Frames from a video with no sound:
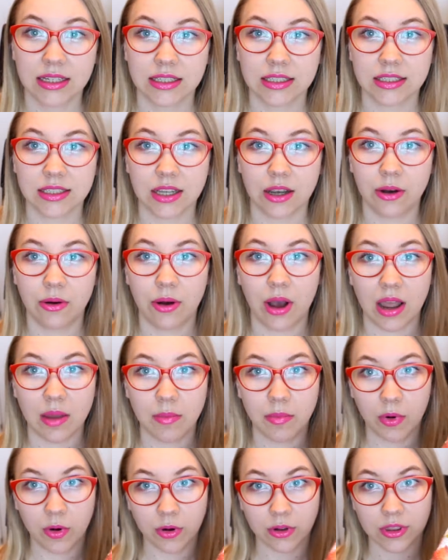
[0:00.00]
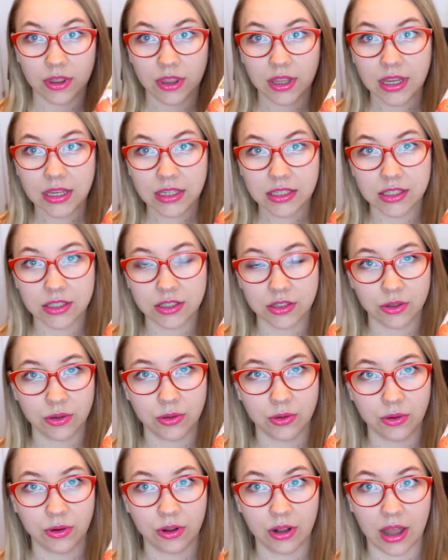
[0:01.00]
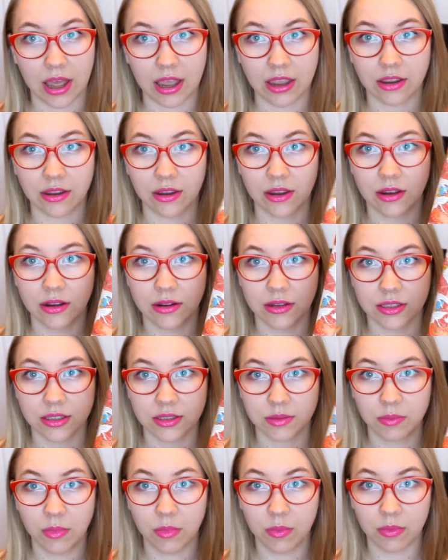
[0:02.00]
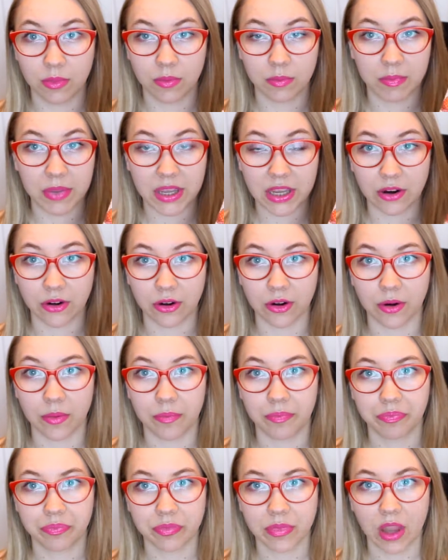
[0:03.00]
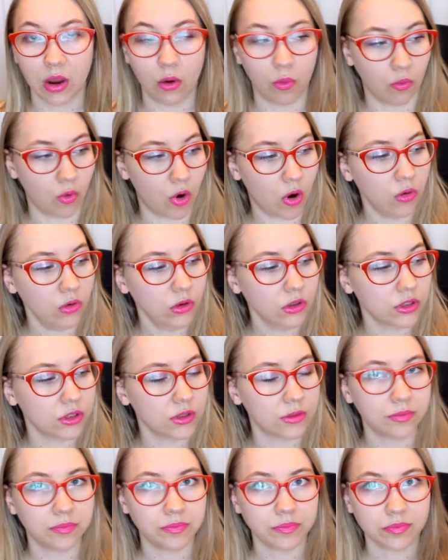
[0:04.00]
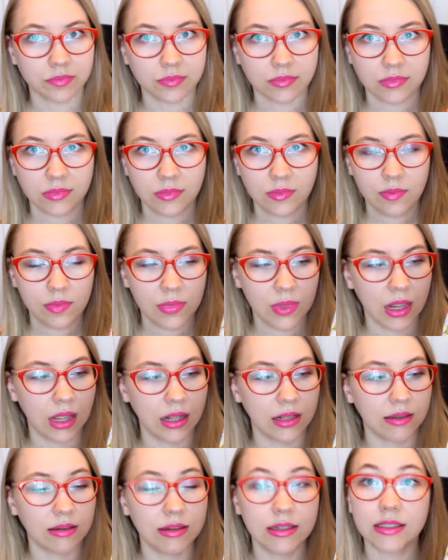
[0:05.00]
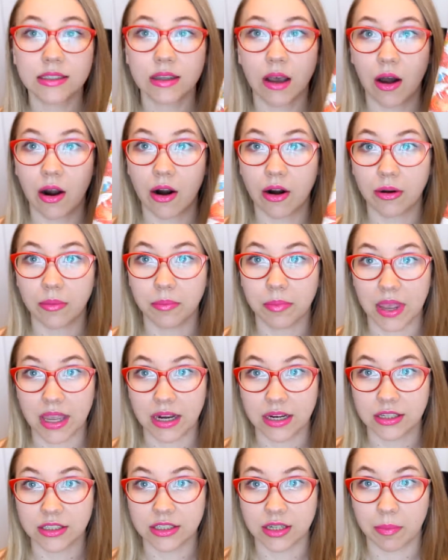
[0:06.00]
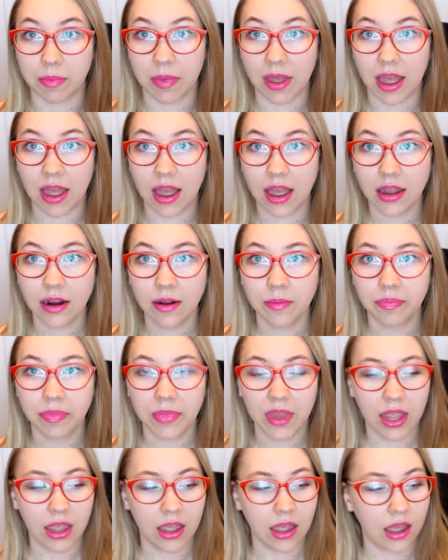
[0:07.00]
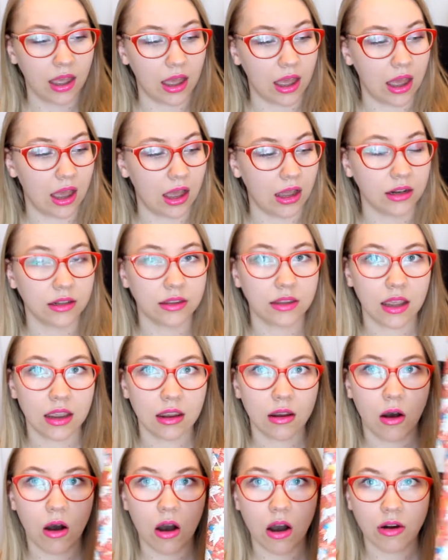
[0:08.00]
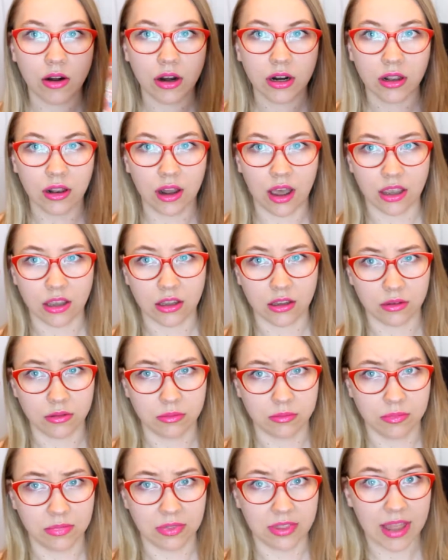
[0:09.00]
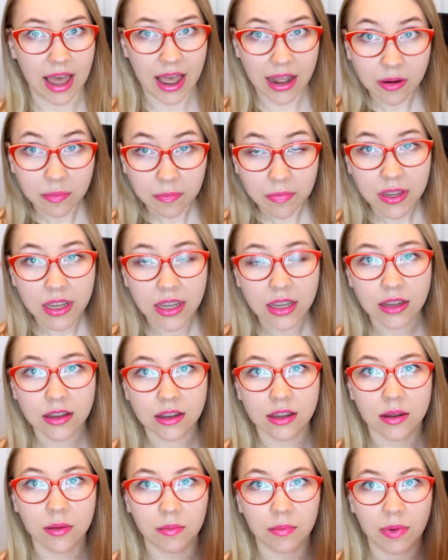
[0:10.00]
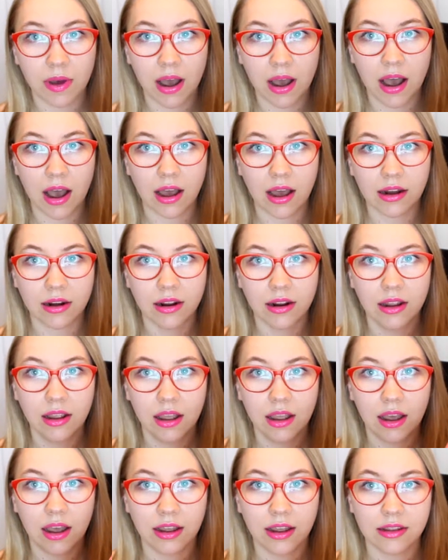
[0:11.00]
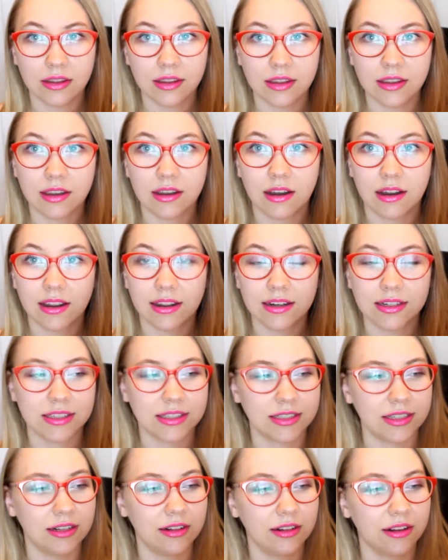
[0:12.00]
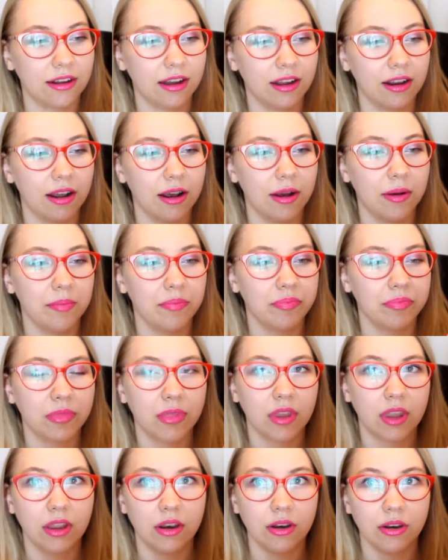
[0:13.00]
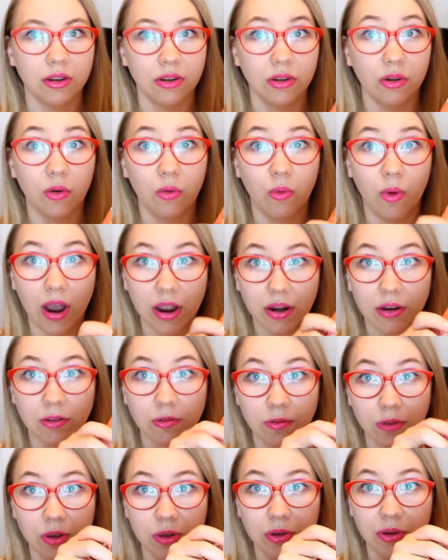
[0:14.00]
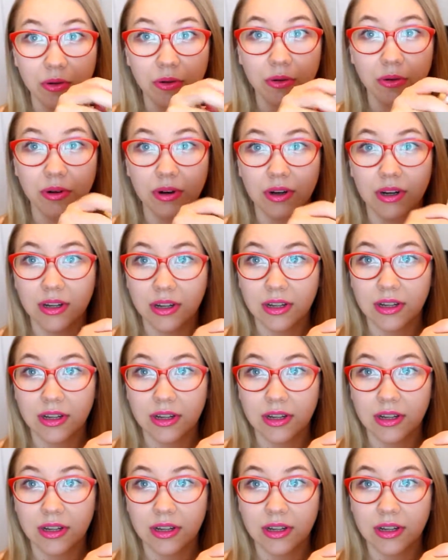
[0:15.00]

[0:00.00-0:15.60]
So I bought these two like bigger rolls, and these are made in Japan, and they aren't like that big, but I think I can still kind of do quite a few